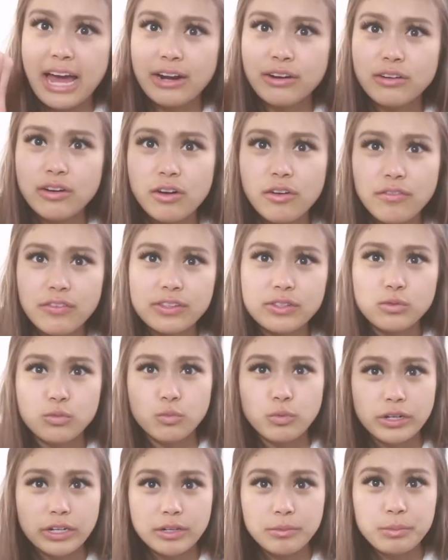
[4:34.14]
I don't know if it's
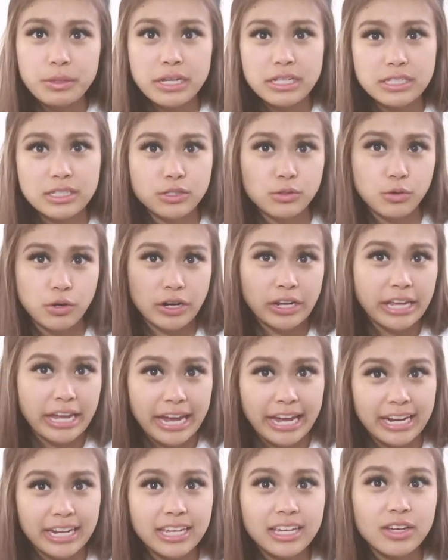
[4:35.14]
weird because it's
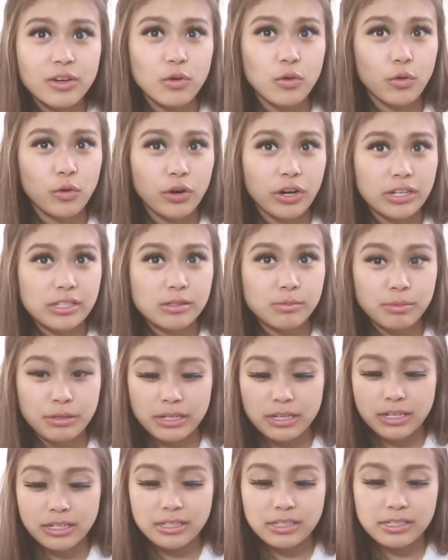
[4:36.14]
organic or it's
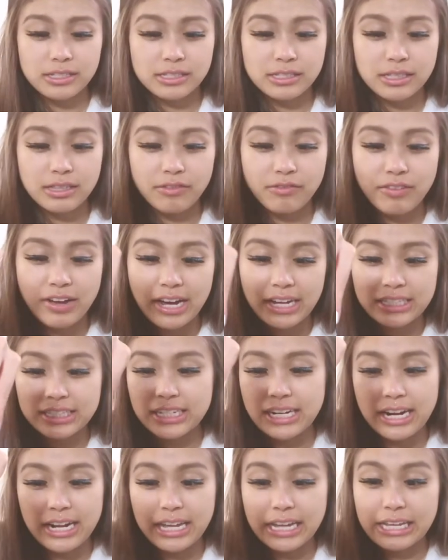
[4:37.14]
because the fact
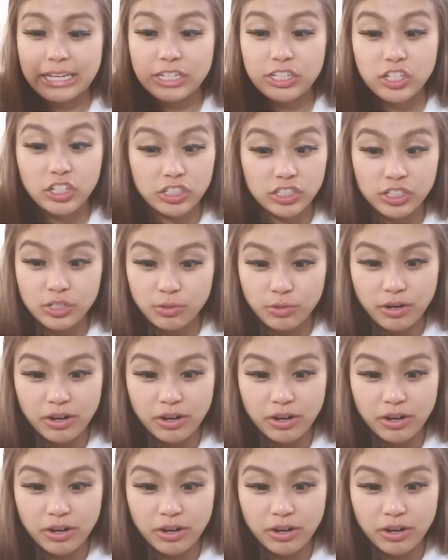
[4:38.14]
that I cooked it